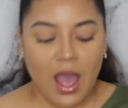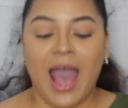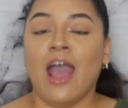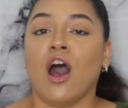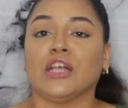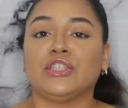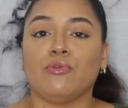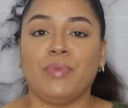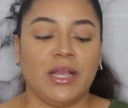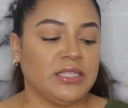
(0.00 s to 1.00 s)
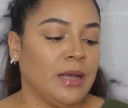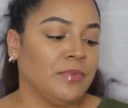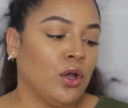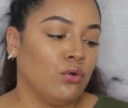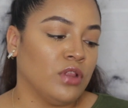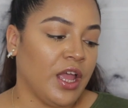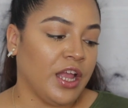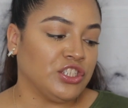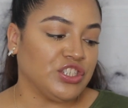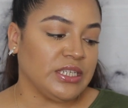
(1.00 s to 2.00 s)
I also picked up the Ole
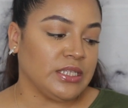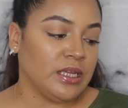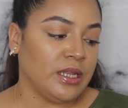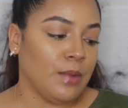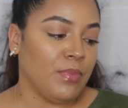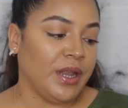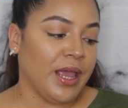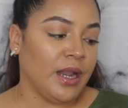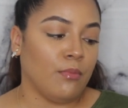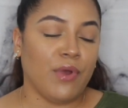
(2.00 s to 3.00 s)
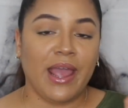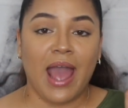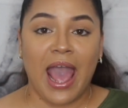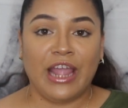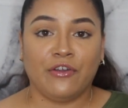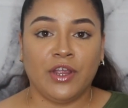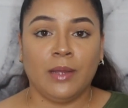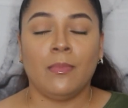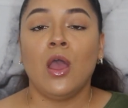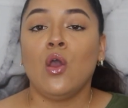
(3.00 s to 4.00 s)
Henriksel Banana Bright Eye
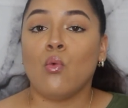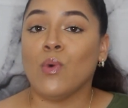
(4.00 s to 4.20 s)
Cream.